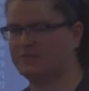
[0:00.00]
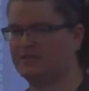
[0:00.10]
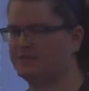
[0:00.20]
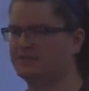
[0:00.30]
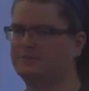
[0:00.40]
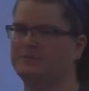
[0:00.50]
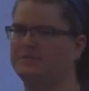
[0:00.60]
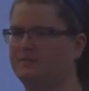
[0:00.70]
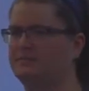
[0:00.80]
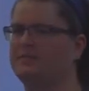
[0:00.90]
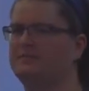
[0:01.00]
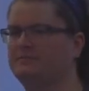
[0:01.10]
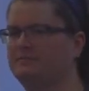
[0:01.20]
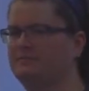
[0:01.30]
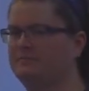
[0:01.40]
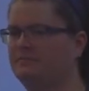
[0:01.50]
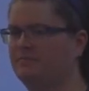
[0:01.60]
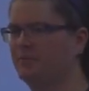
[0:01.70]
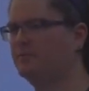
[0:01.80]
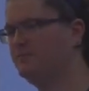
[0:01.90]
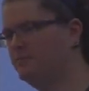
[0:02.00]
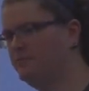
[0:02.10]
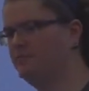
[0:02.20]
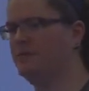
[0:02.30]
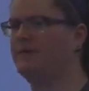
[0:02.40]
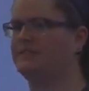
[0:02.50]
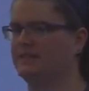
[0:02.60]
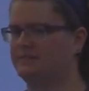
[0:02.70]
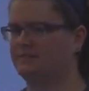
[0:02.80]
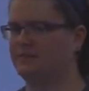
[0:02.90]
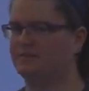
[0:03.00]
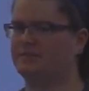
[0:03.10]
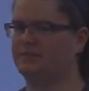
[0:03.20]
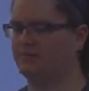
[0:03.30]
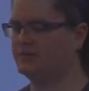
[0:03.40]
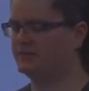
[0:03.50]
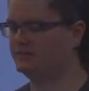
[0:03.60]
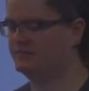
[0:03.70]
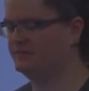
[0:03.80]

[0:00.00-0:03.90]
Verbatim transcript: size, and it would do the same thing for advanced custom field situation.